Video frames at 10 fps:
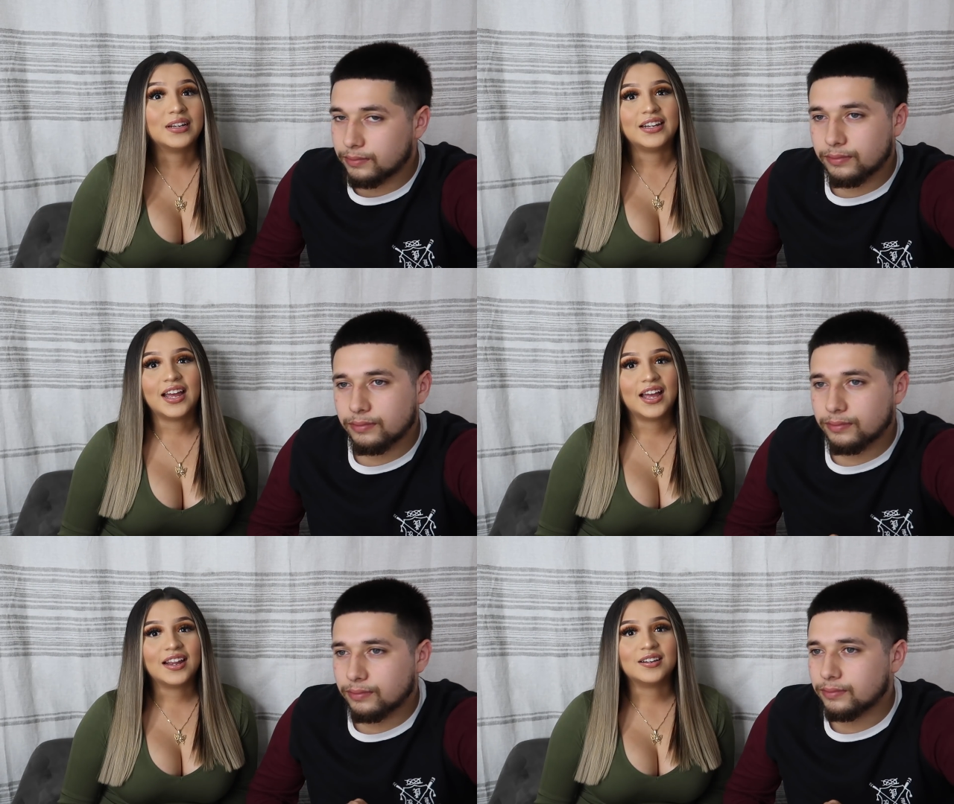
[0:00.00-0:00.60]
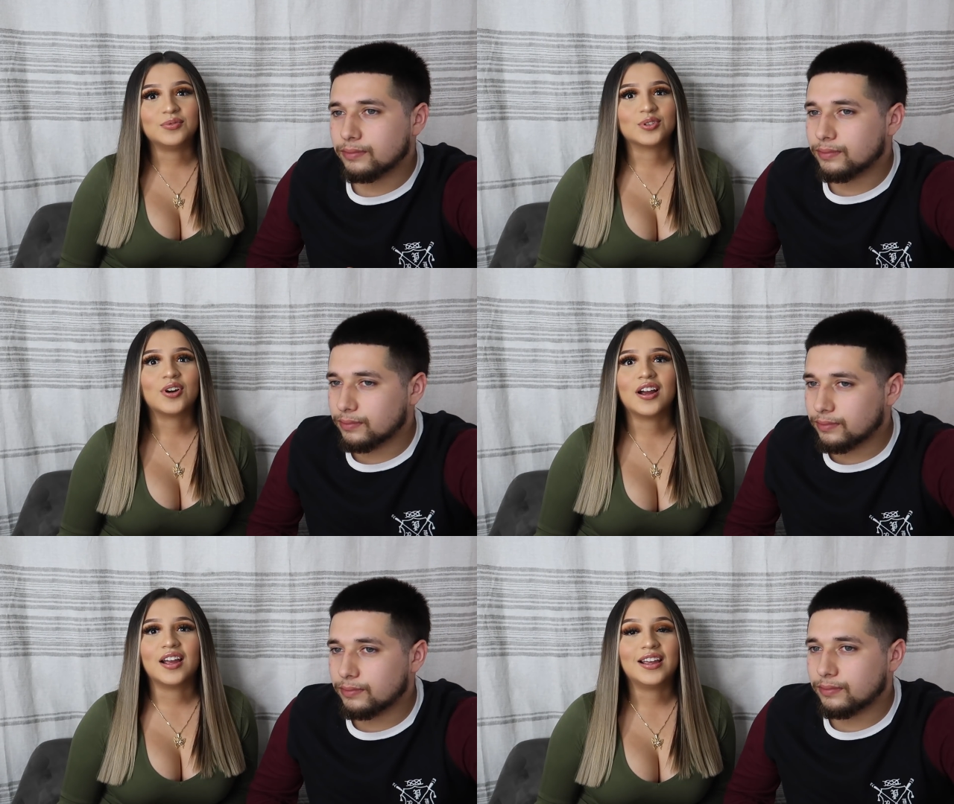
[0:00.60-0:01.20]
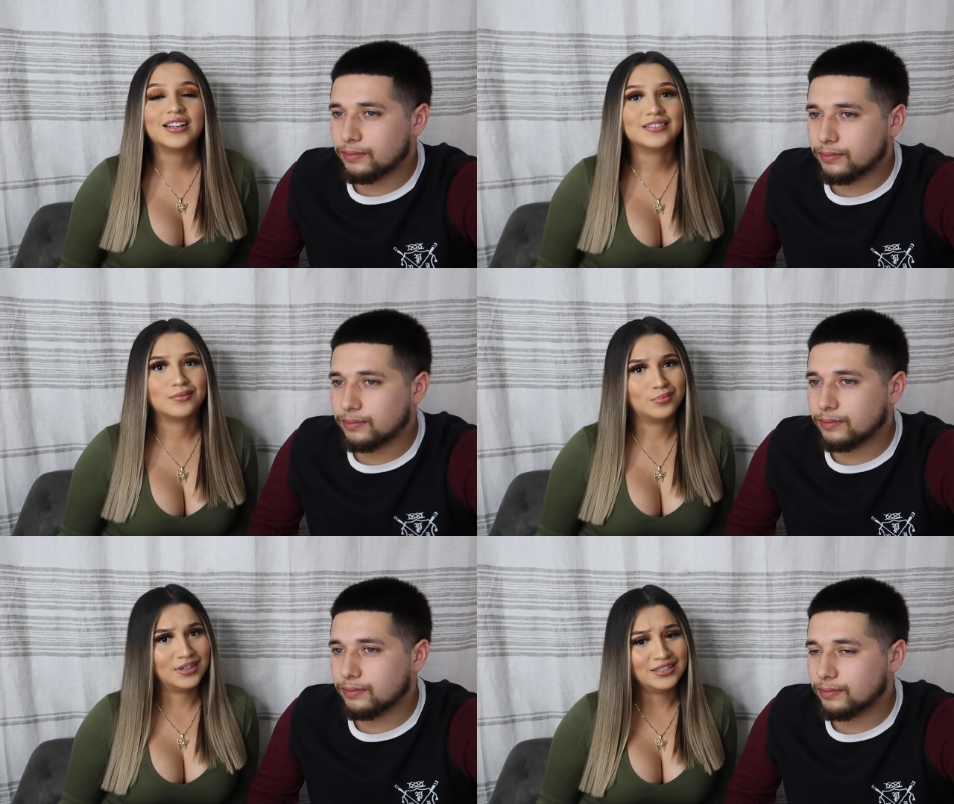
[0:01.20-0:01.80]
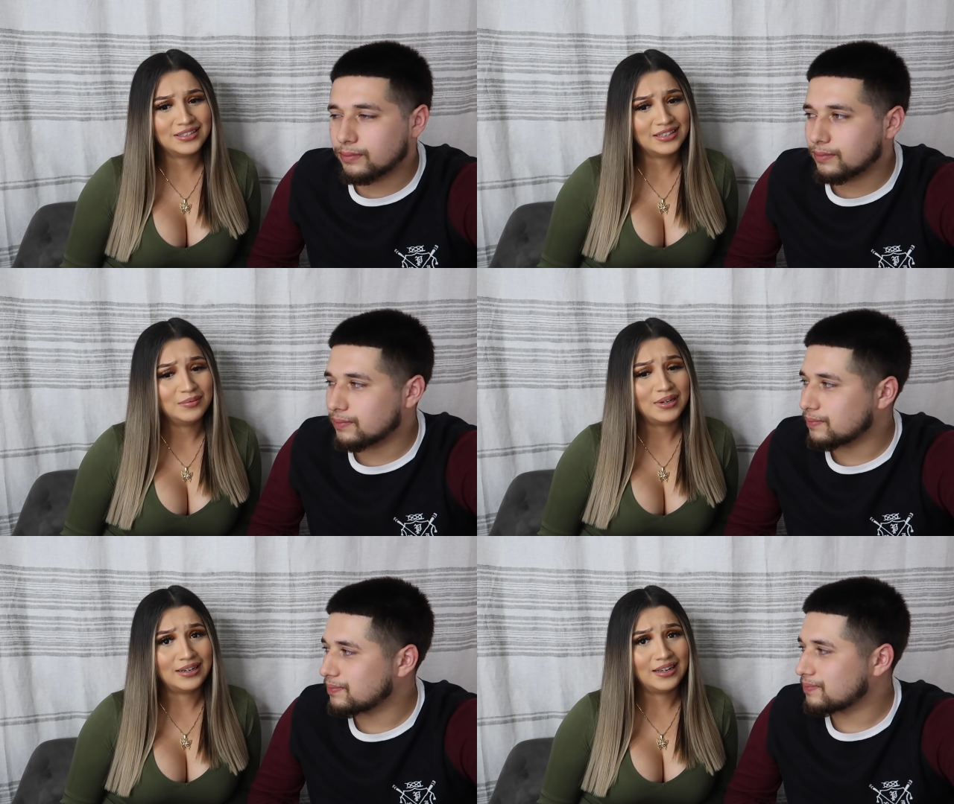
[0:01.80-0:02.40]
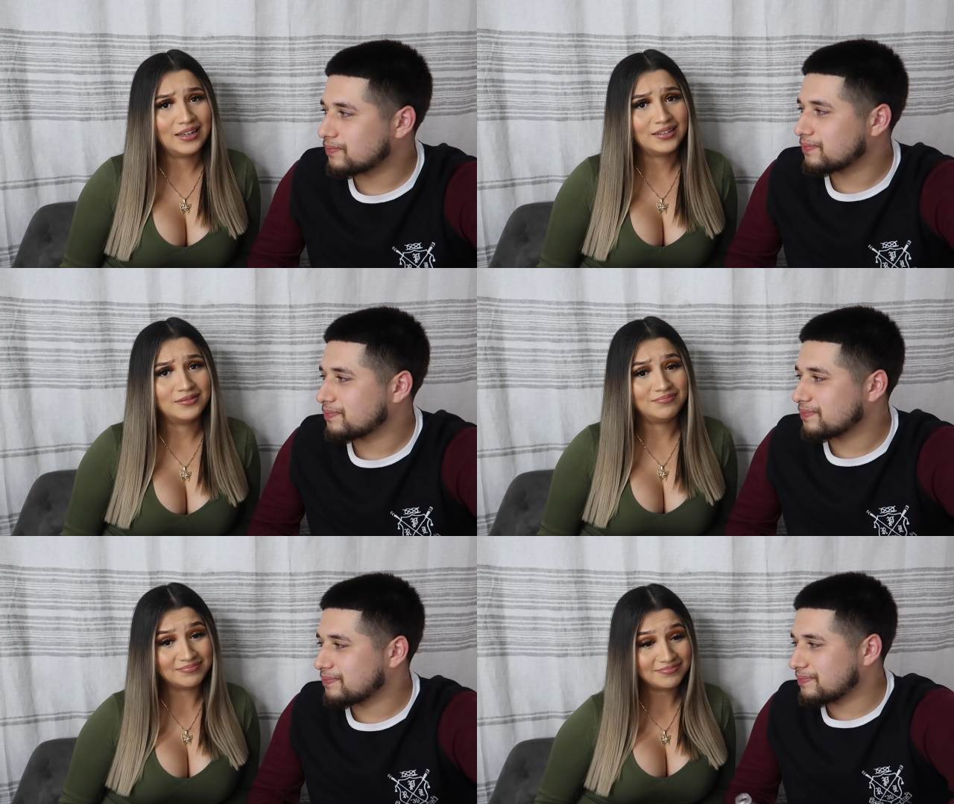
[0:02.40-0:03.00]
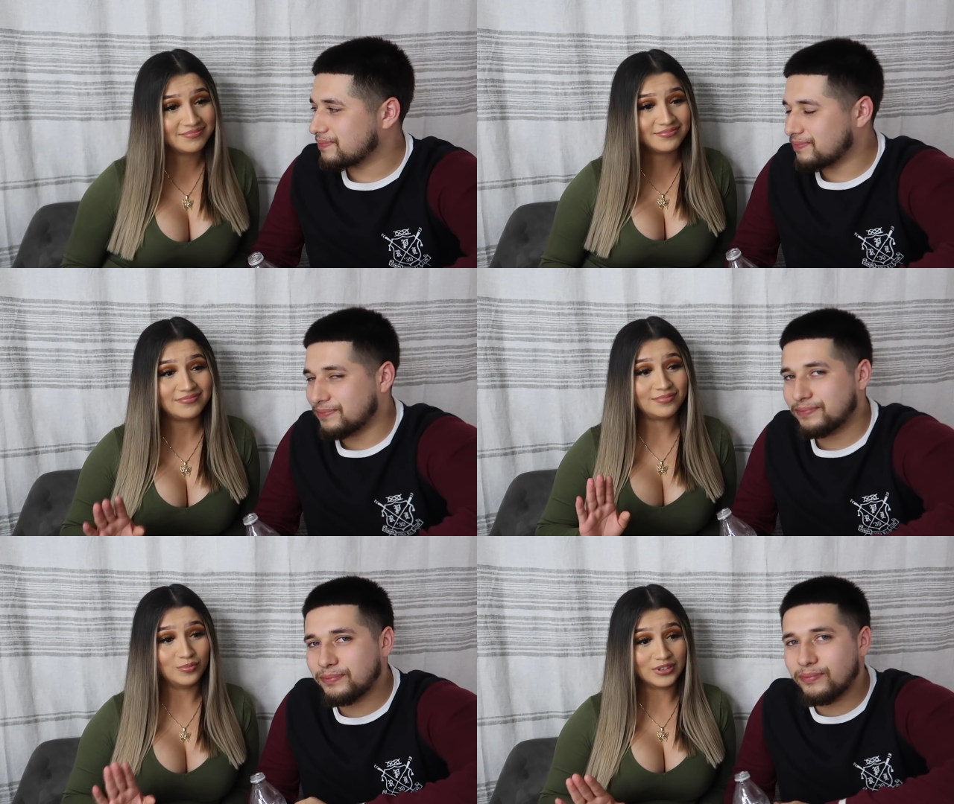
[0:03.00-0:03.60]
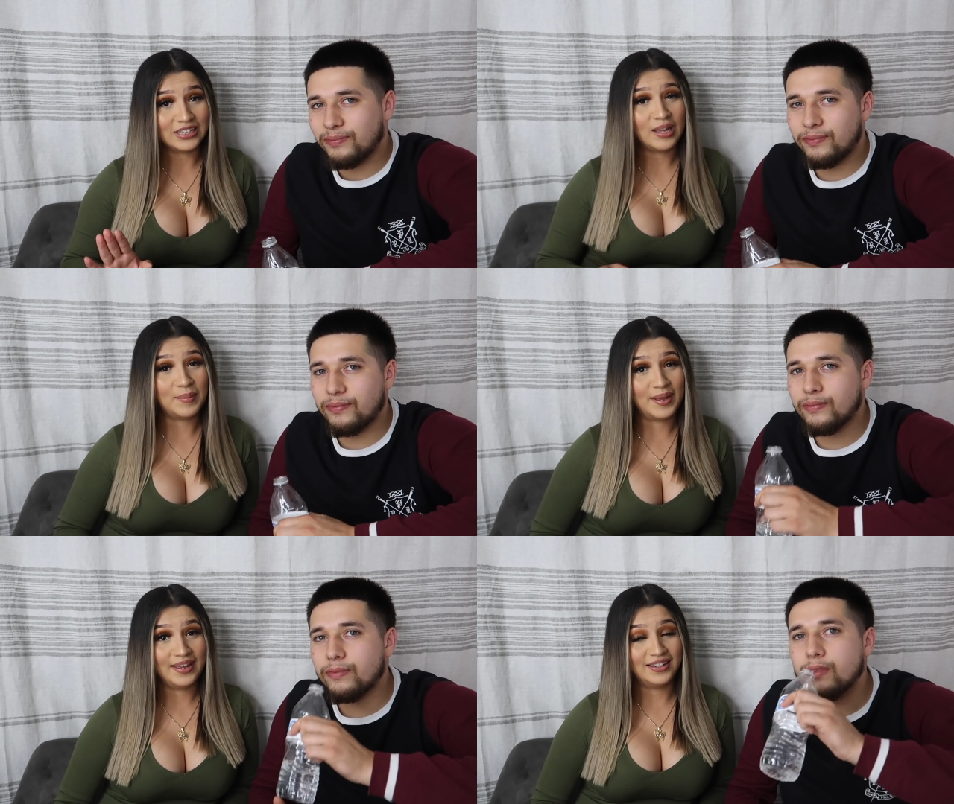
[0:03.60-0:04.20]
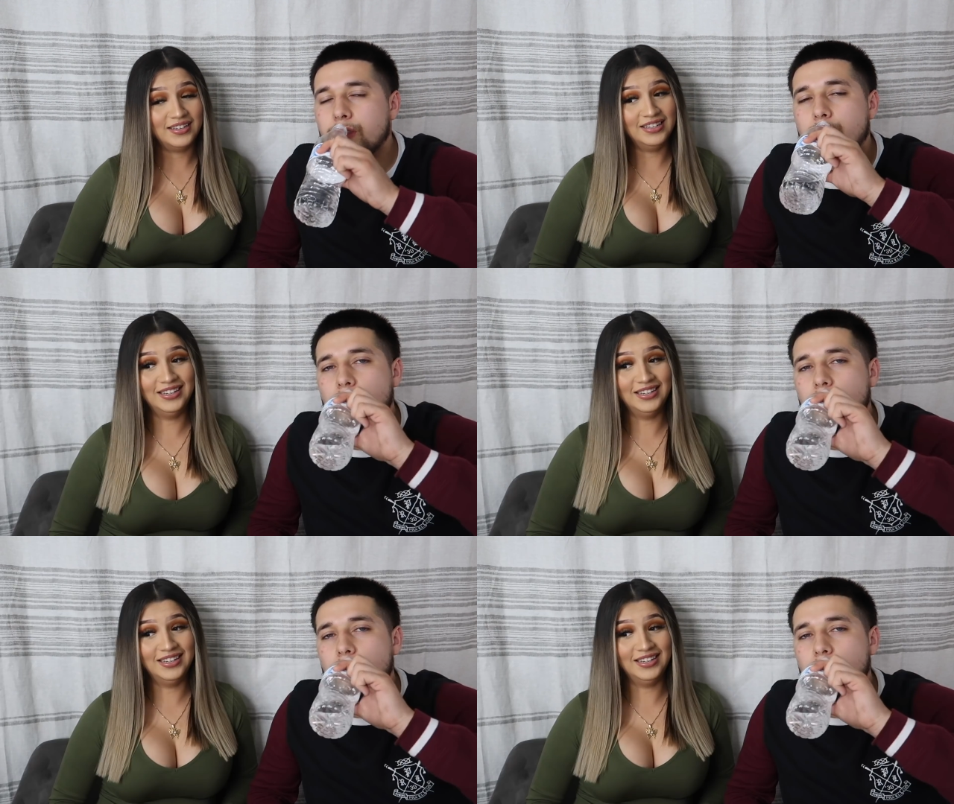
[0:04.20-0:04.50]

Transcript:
Speaker 1: My dad was crying because surprisingly, my dad was not mad.